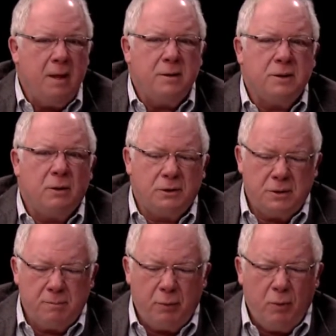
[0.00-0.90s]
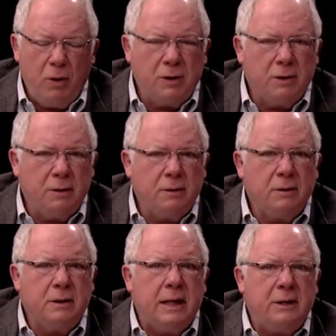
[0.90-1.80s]
So it's important
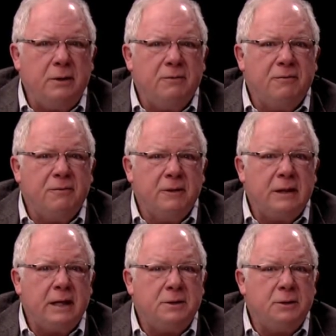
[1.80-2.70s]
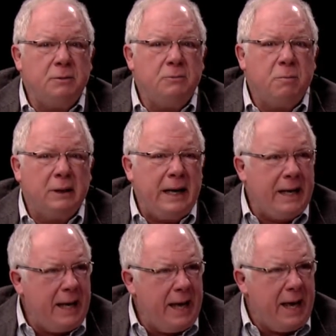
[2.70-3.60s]
that you plan
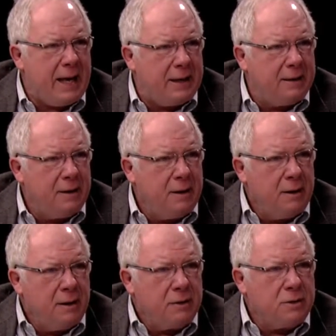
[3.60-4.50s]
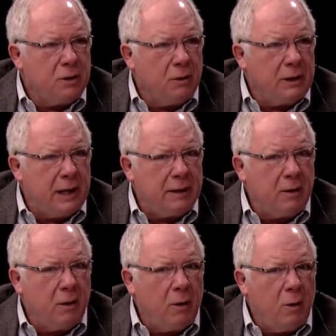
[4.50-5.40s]
ahead so that
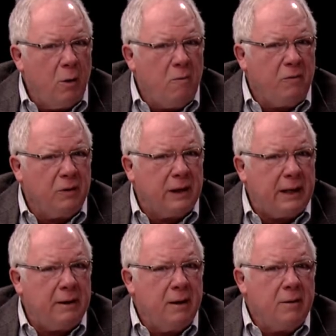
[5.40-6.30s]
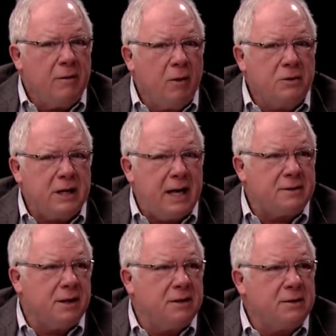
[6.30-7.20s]
hopefully those
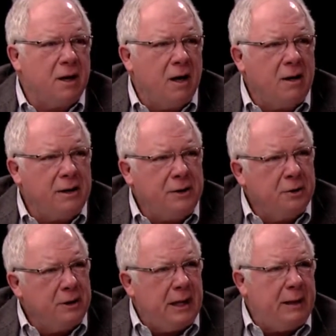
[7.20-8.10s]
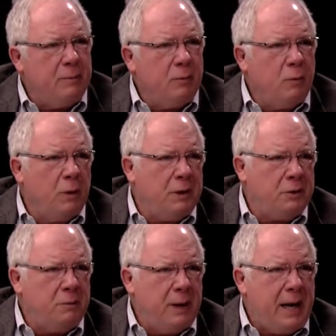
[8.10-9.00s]
assets aren't in your name when
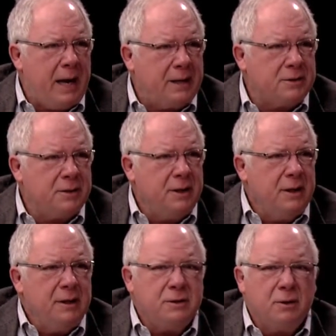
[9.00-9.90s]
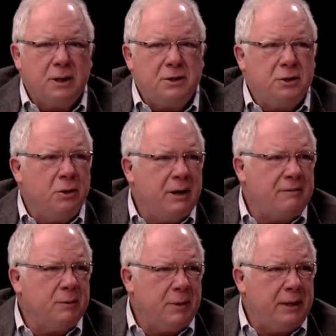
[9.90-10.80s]
you pass, so that you don't have
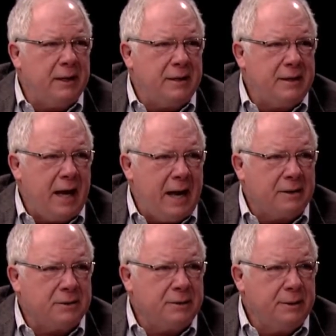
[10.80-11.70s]
to pay that tax.